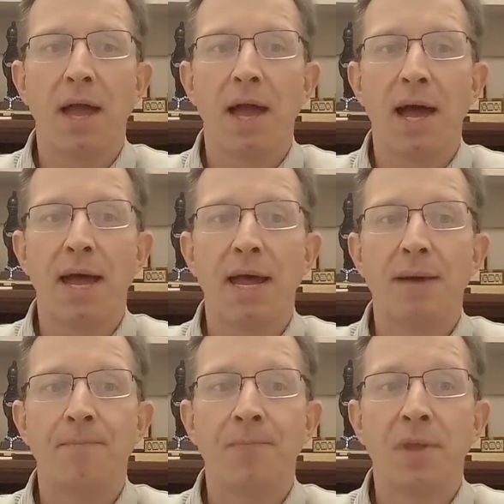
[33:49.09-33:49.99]

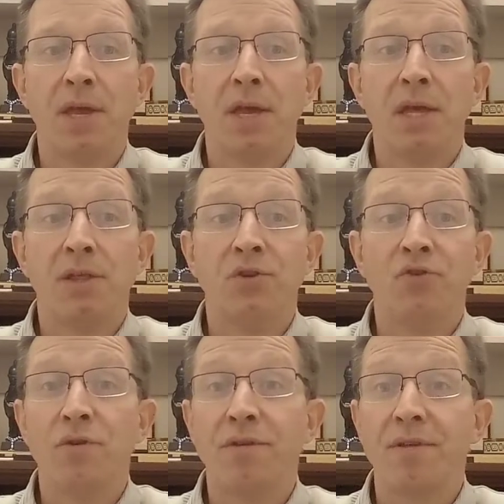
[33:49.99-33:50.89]
The
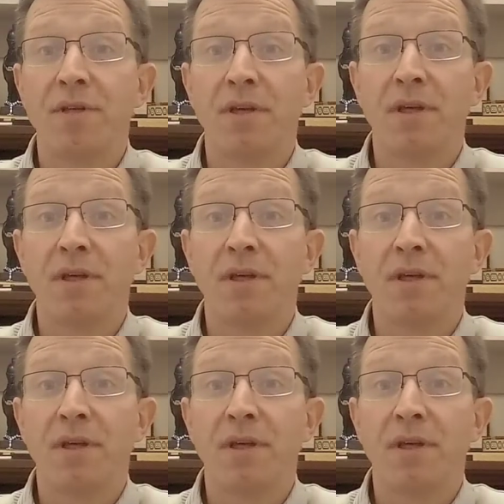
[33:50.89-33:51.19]
truth